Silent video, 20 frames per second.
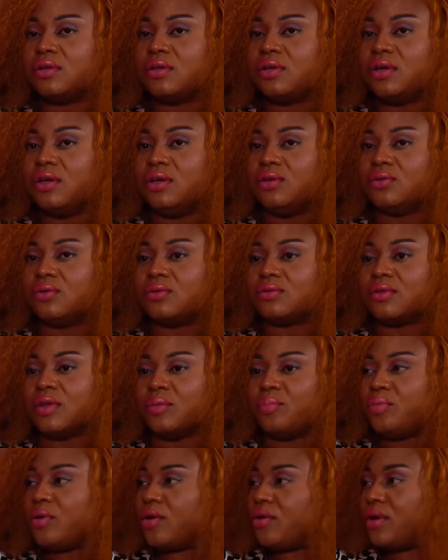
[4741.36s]
you know, the
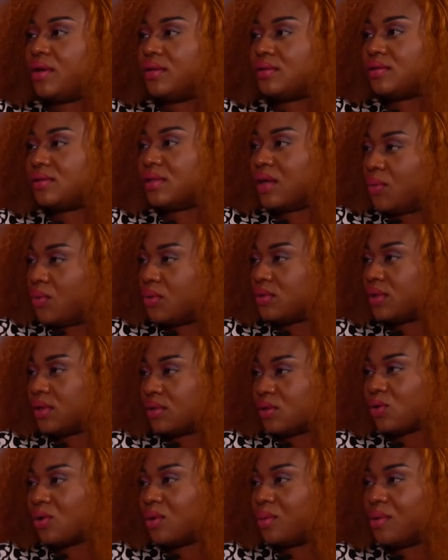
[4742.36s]
parents now wanted to
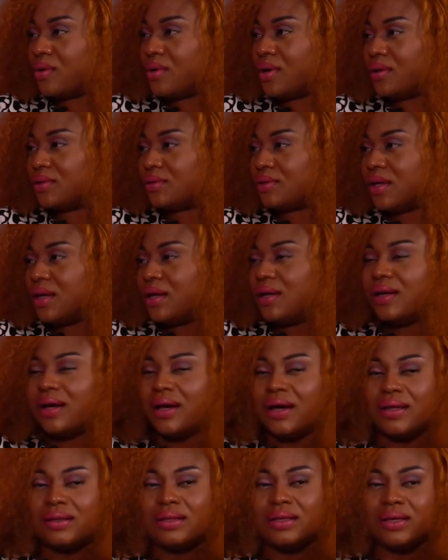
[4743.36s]
come around,
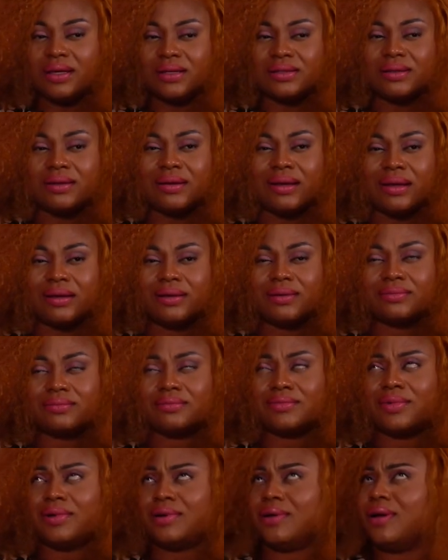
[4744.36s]
and the kids are like,
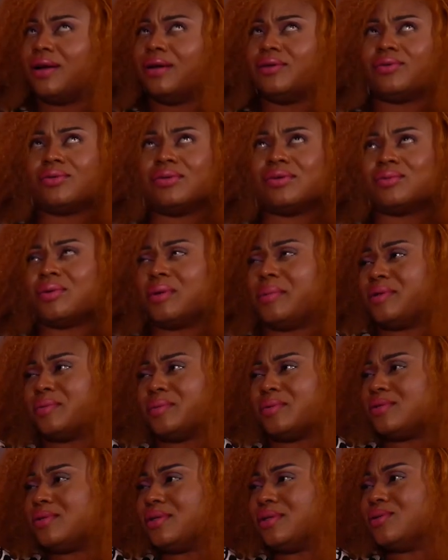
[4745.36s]
I don't know, what am I
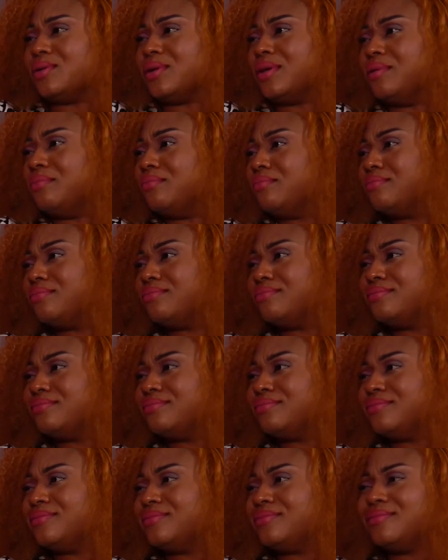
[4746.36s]
supposed to say to him?
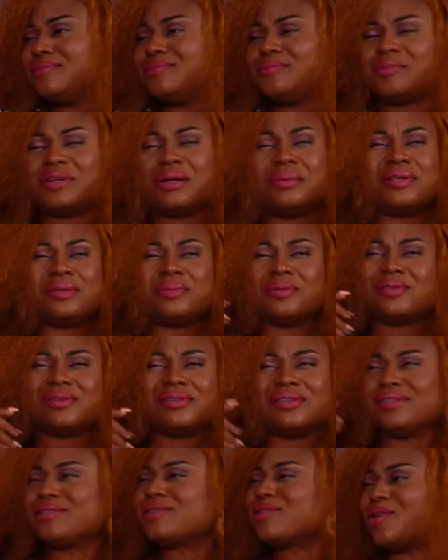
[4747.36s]
What am I supposed we, to
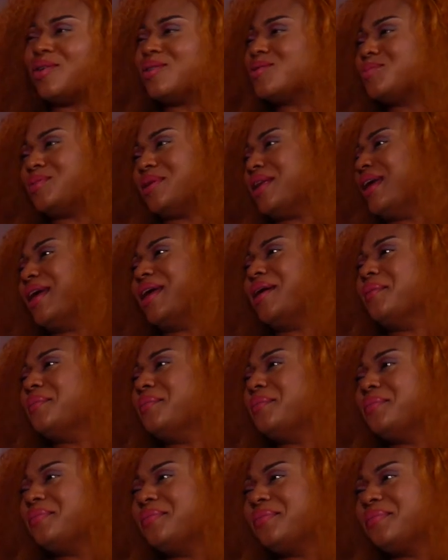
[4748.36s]
discuss we, with him? Still, are we